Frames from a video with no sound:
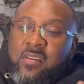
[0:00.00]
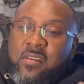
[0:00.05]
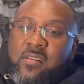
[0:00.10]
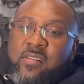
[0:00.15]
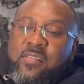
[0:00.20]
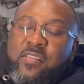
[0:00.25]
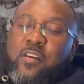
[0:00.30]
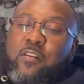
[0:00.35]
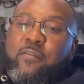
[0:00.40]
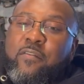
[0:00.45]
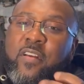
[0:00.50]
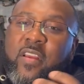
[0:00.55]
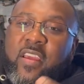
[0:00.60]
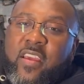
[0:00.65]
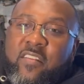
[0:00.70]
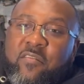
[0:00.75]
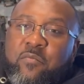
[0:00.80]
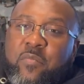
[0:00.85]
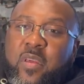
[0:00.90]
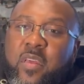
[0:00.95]
So
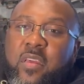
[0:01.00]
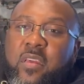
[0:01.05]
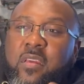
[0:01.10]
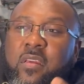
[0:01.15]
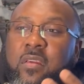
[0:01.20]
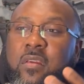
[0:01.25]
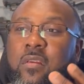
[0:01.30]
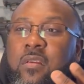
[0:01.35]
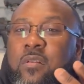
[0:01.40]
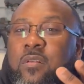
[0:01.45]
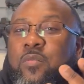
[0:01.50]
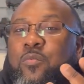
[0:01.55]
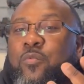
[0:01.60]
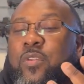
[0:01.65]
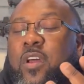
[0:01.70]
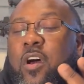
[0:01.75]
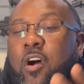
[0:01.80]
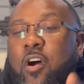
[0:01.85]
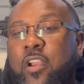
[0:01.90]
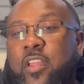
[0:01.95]
forgive me when
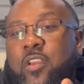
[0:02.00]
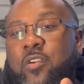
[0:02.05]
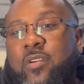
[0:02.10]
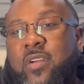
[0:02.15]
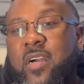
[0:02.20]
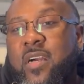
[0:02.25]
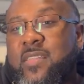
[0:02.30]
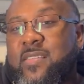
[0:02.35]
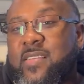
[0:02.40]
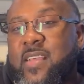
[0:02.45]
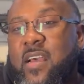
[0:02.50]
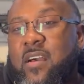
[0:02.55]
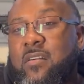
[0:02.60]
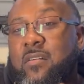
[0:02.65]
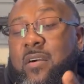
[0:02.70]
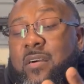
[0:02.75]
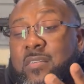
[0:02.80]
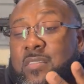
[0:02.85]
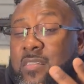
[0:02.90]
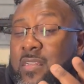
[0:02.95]
the audio cuts
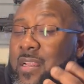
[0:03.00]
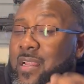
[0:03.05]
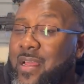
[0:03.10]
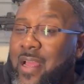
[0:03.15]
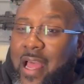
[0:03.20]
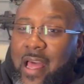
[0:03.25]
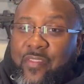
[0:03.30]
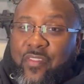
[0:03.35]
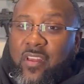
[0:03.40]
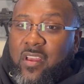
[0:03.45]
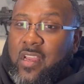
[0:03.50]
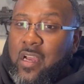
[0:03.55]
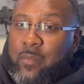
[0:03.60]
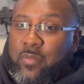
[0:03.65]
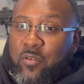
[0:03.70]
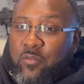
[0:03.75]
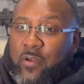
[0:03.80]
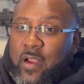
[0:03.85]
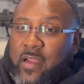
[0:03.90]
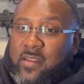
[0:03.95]
out after a couple
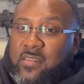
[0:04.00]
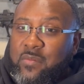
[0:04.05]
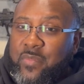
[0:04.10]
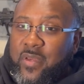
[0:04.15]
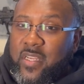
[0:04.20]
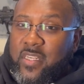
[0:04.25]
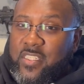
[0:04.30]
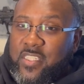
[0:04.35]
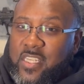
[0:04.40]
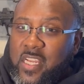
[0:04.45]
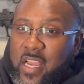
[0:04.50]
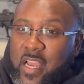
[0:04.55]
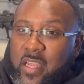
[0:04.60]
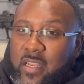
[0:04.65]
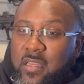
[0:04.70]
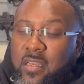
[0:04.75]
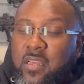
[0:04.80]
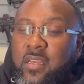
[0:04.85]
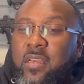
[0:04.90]
of rounds of being shot.